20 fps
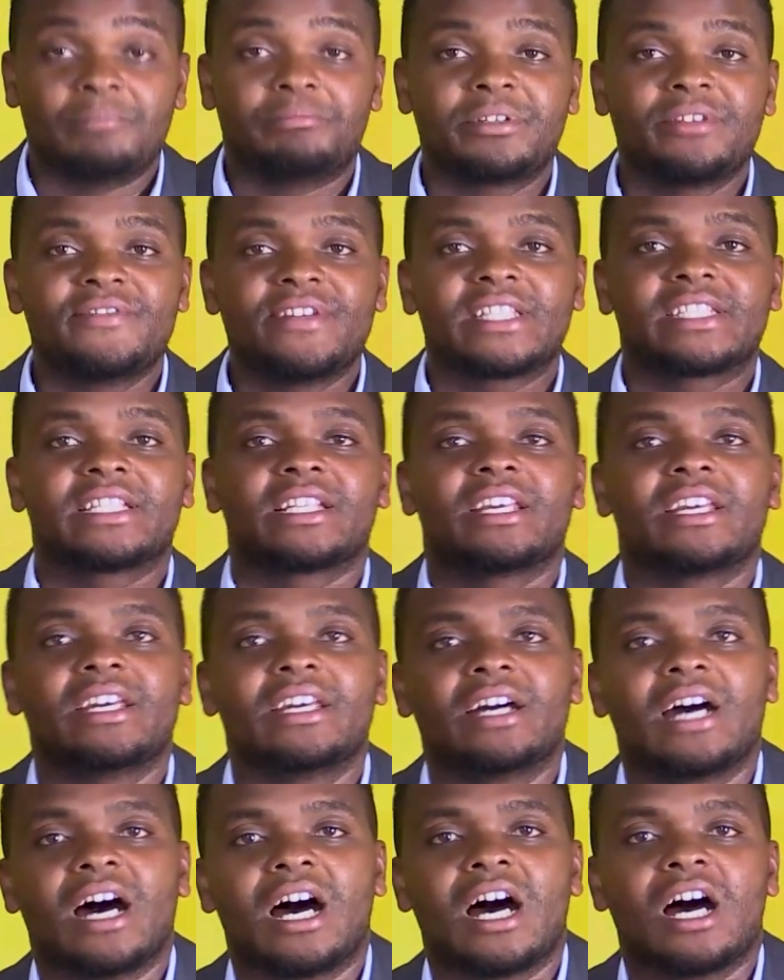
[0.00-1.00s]

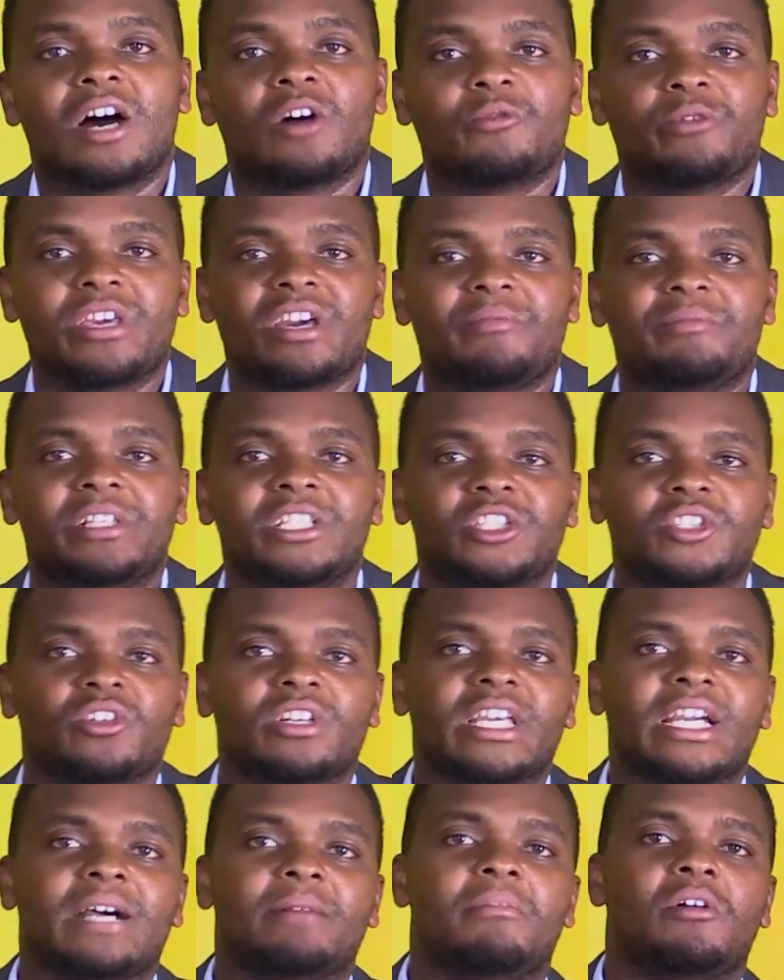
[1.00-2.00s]
Previously, we have been
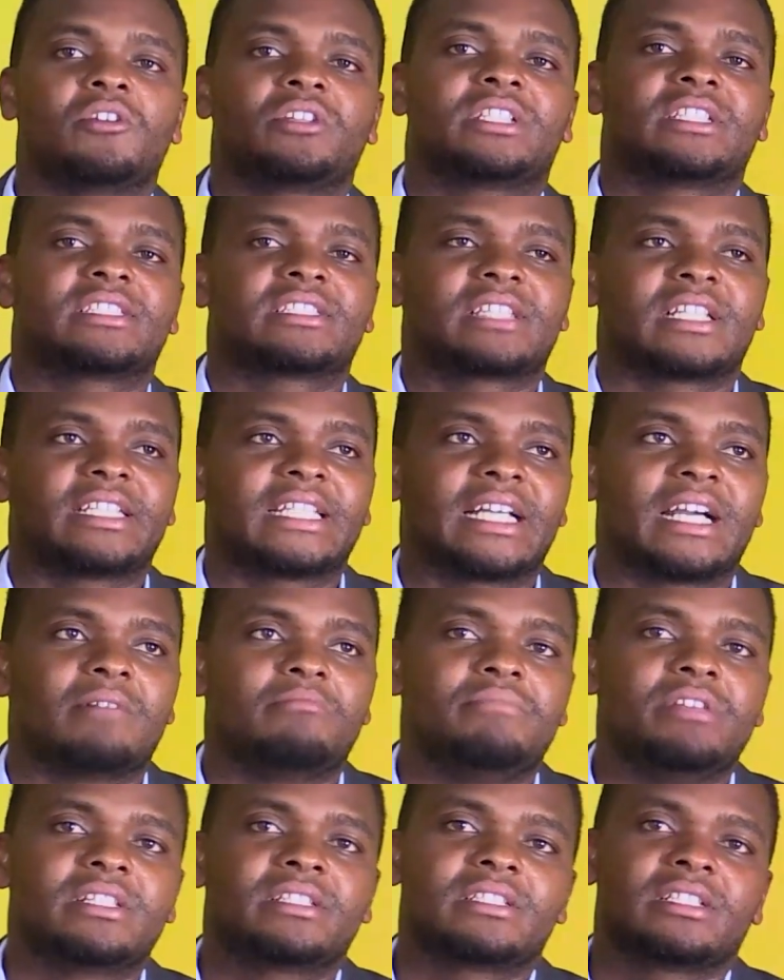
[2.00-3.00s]
talking about starting a
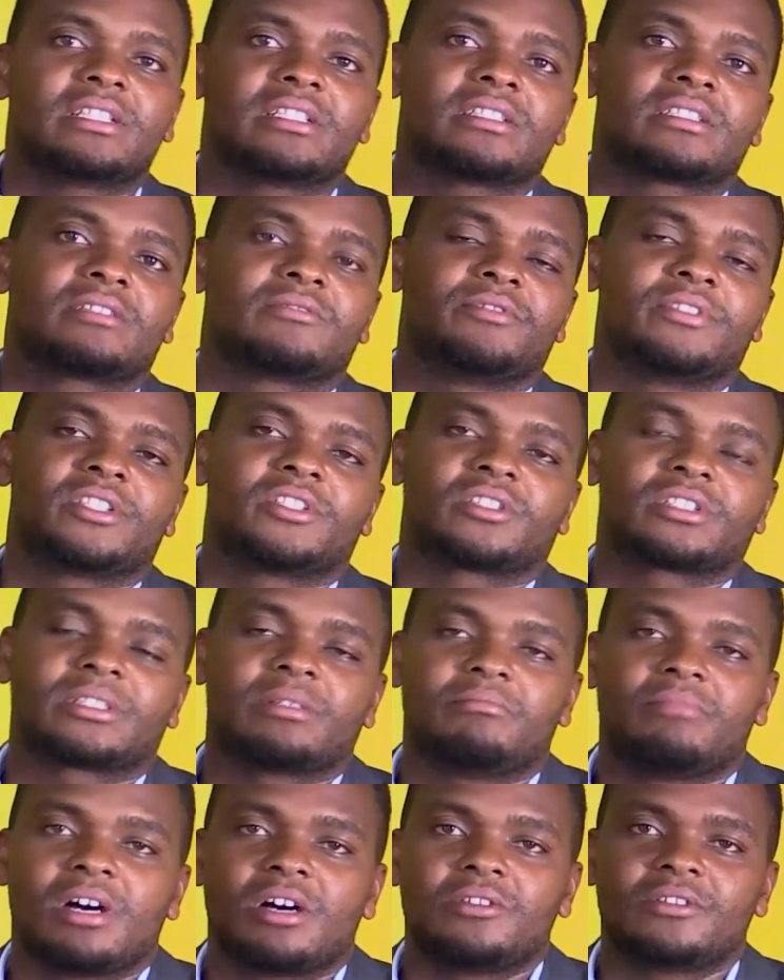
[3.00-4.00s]
business. We talked
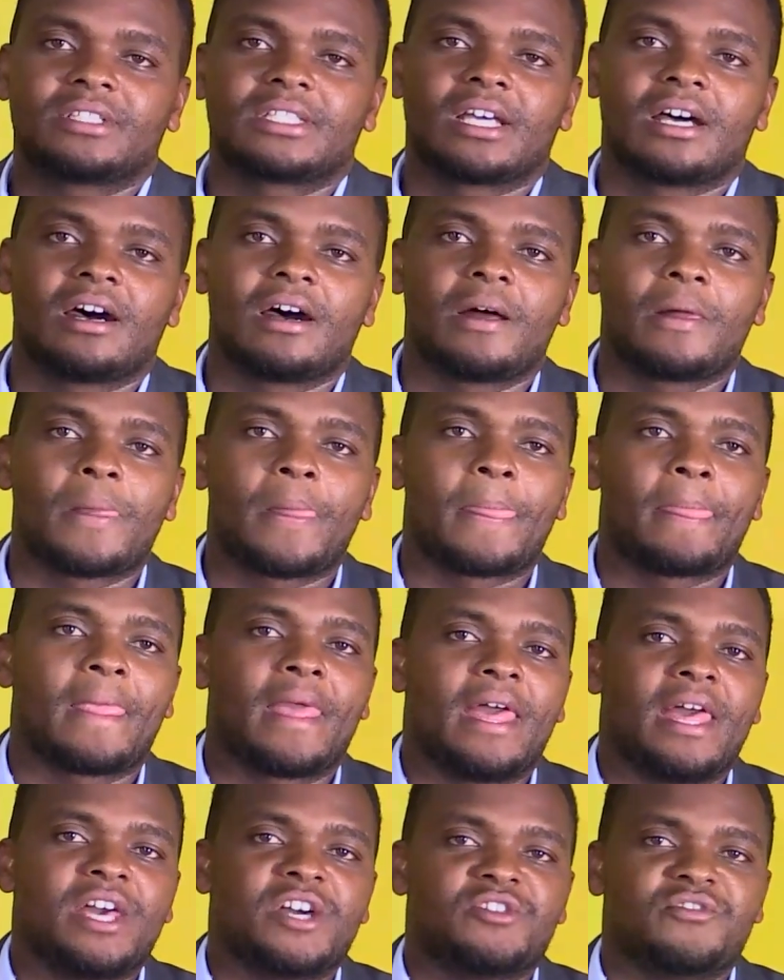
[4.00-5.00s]
about
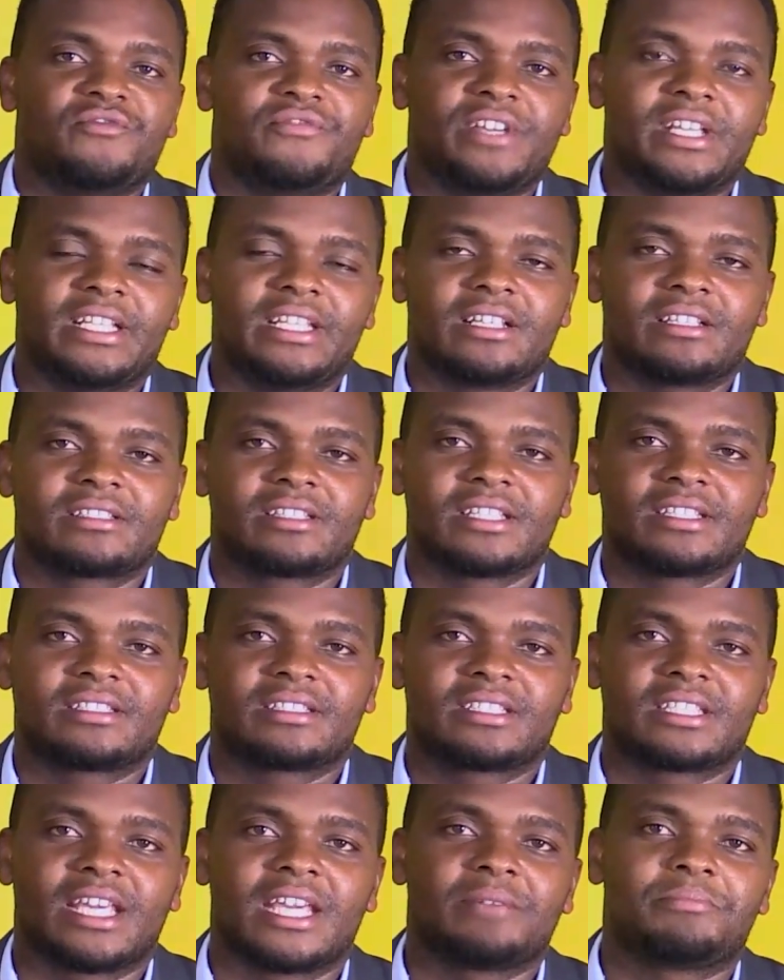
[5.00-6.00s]
various
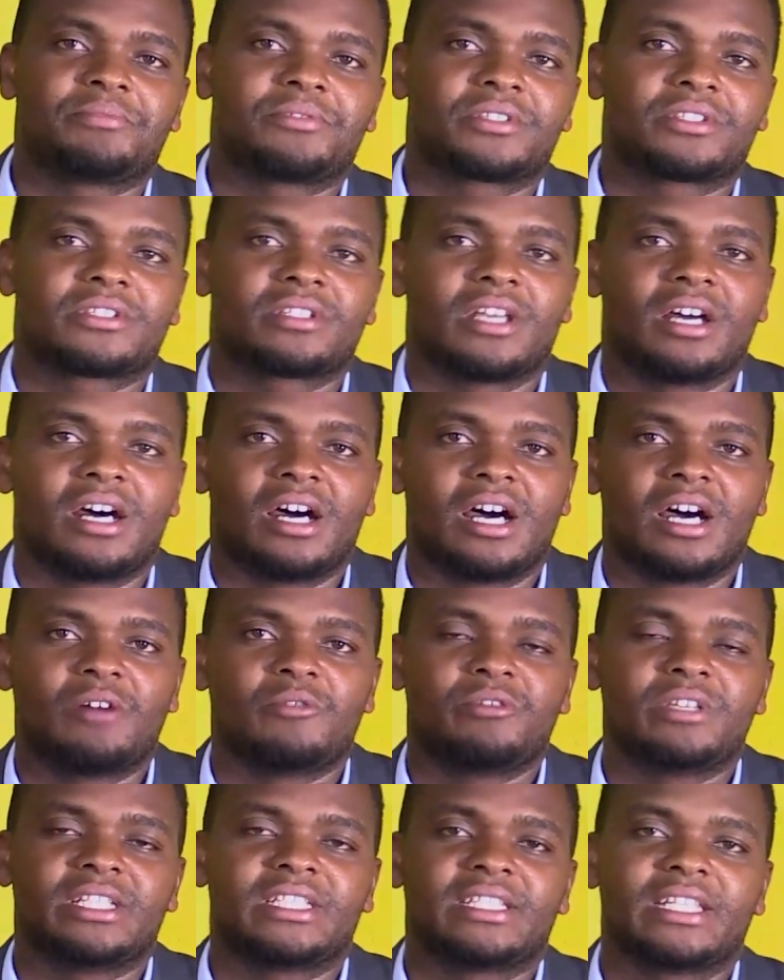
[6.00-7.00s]
steps
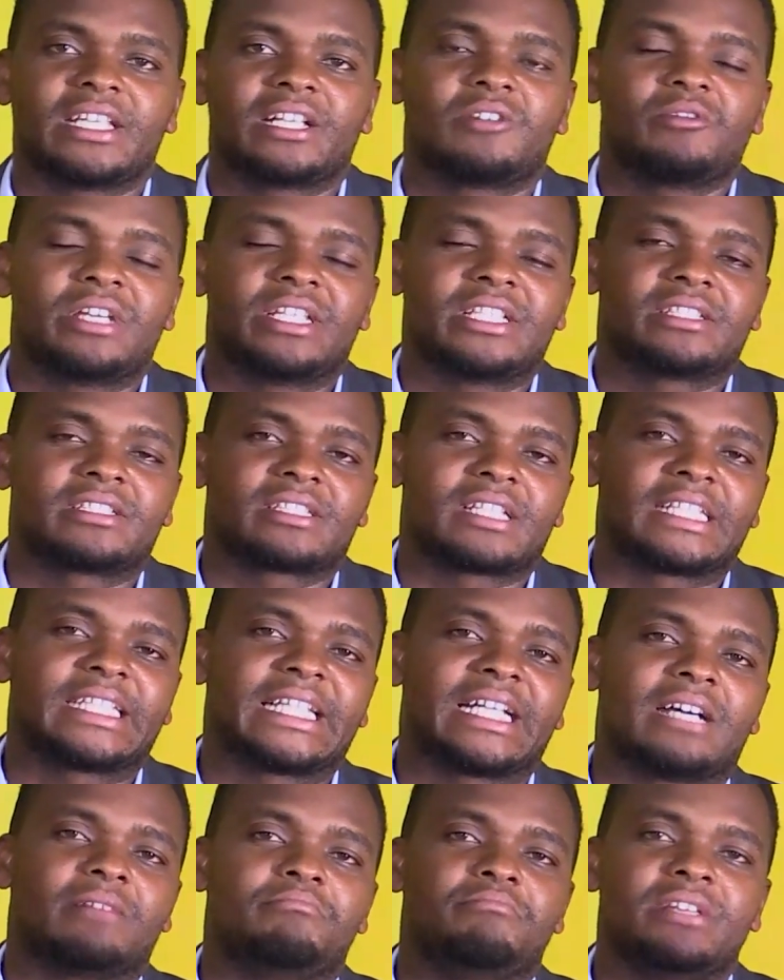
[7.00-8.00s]
we take when
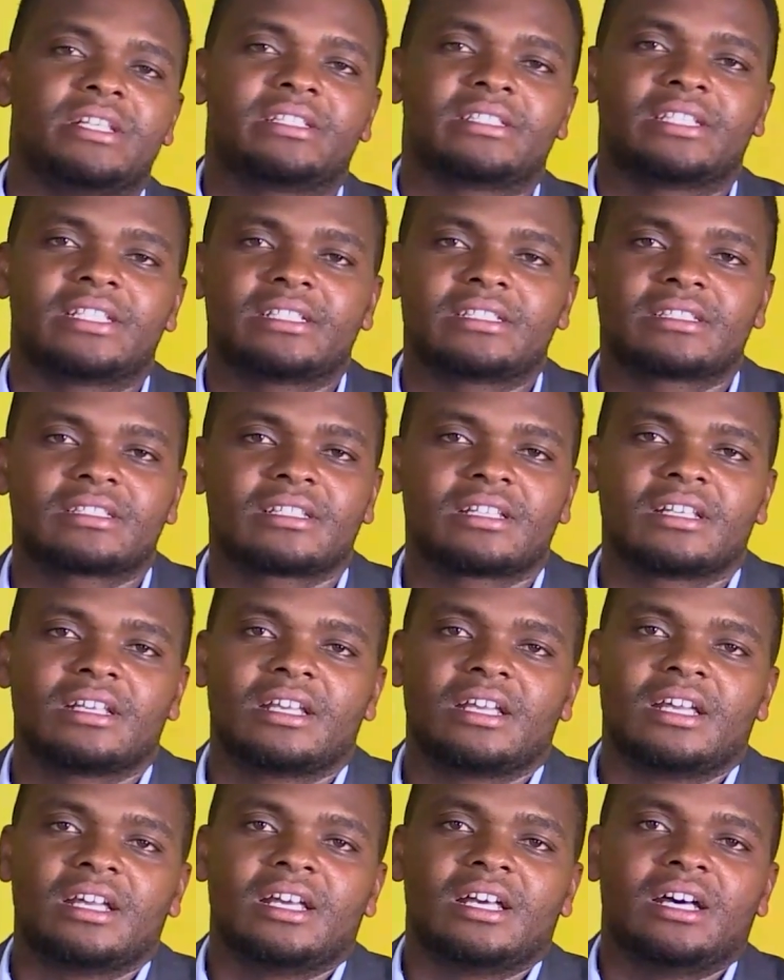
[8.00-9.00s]
starting a business.
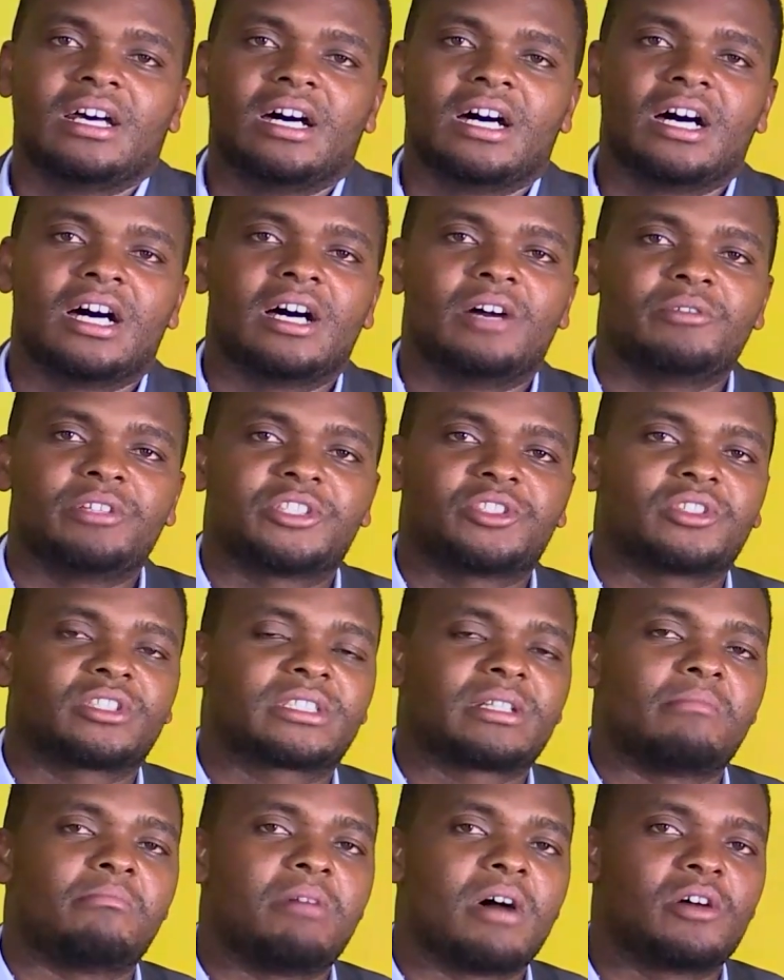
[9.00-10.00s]
We
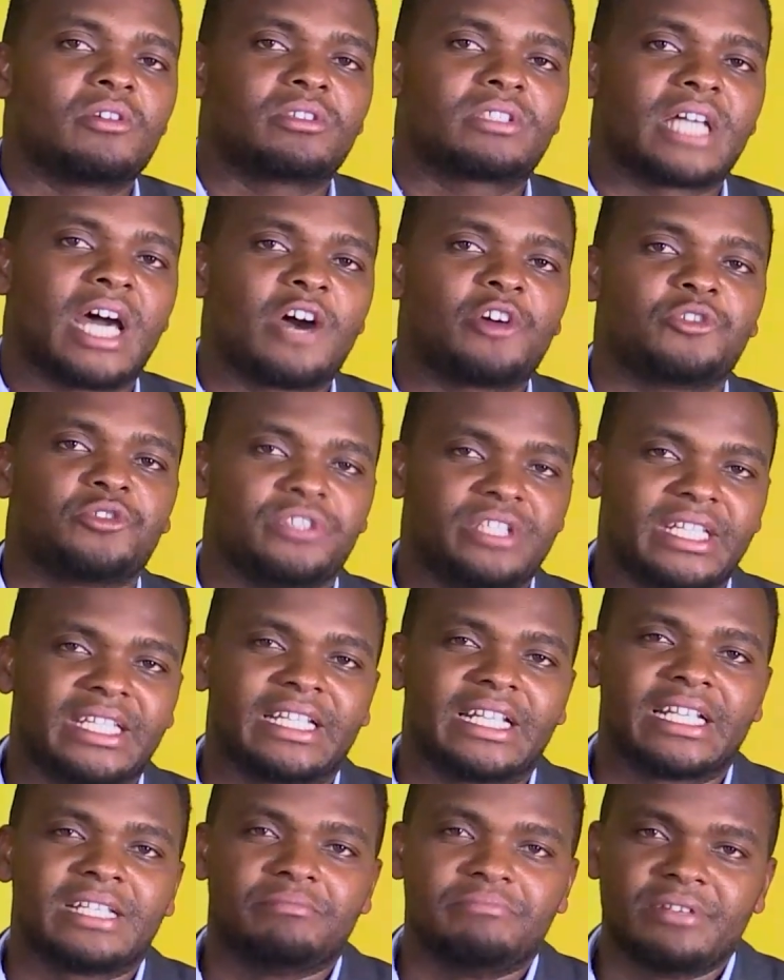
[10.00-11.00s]
talked about how you
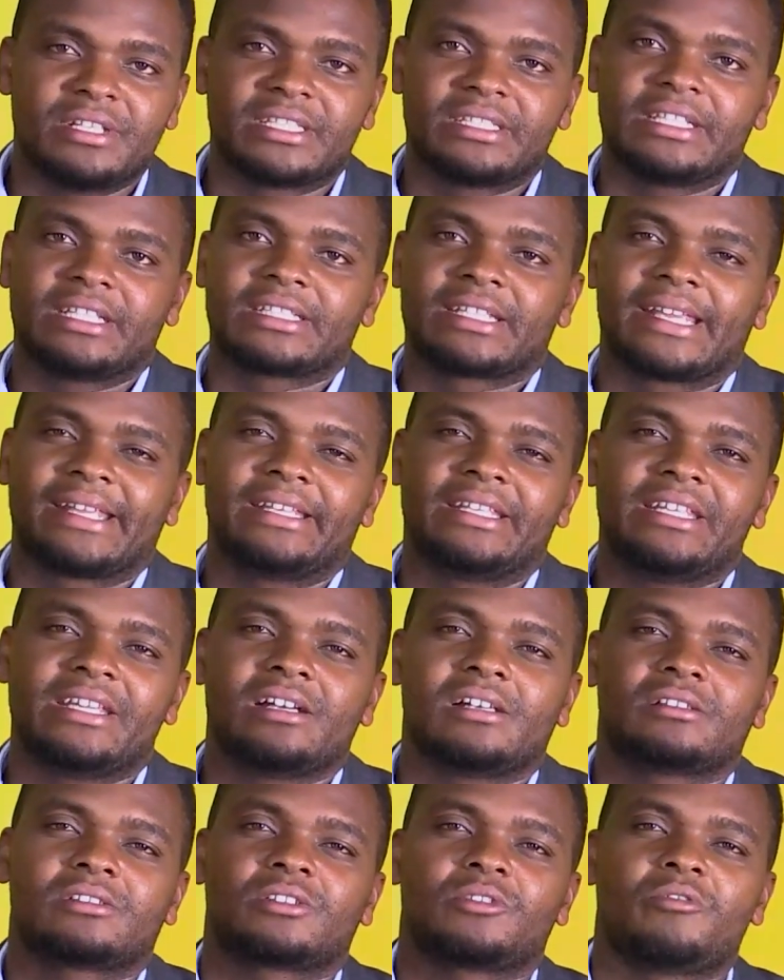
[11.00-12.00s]
generate business
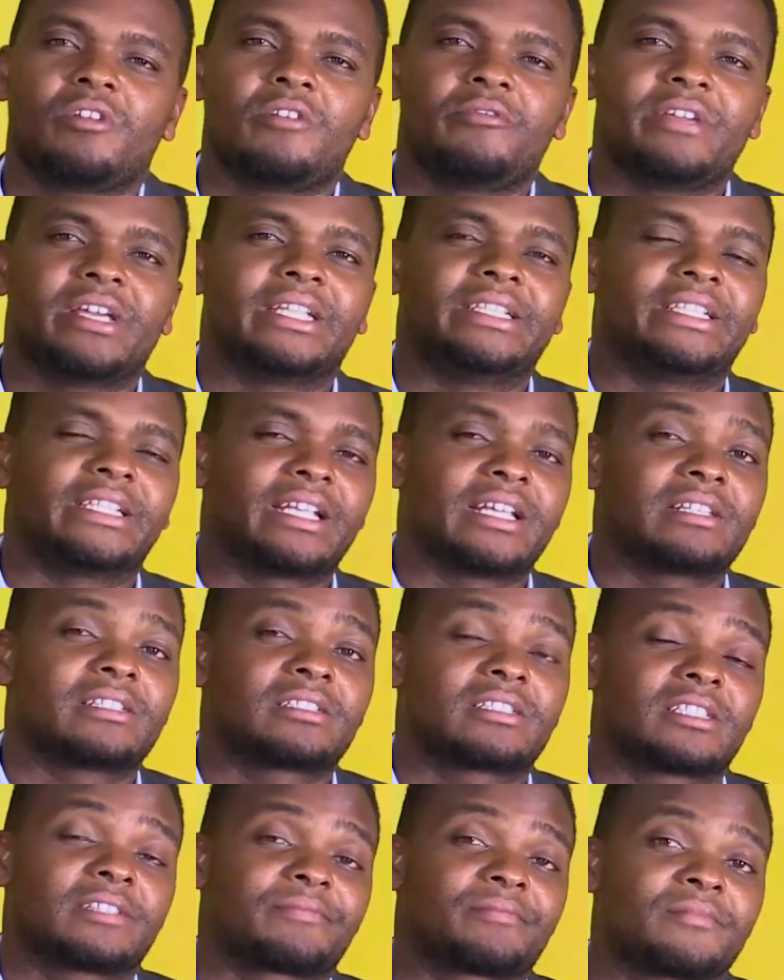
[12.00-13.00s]
ideas, where we
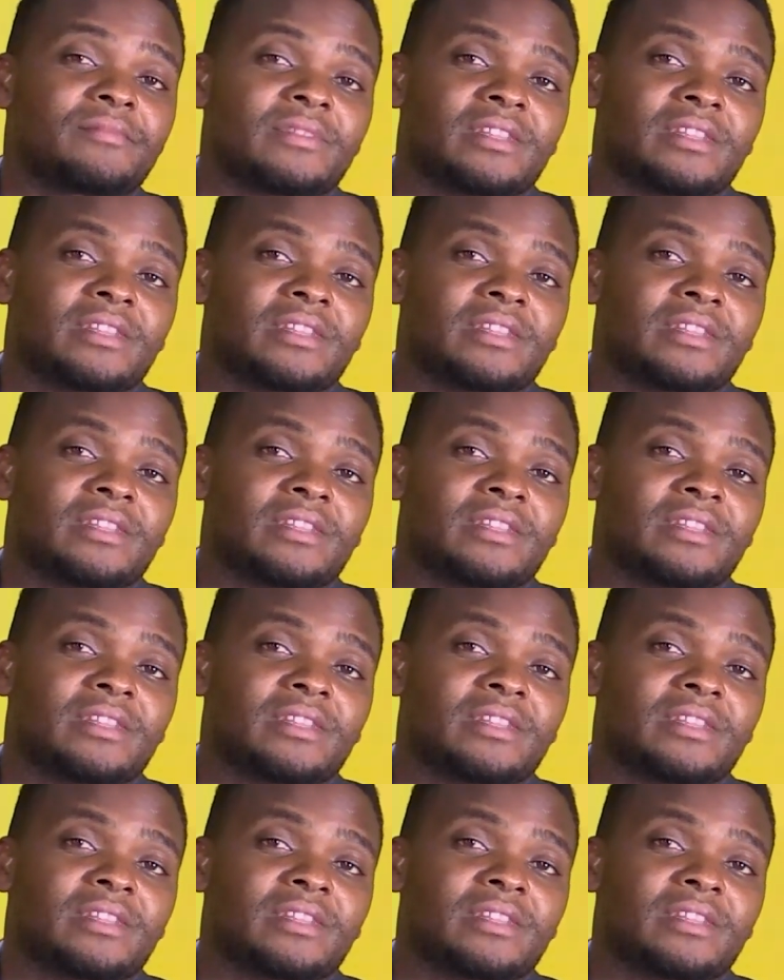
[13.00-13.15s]
addressed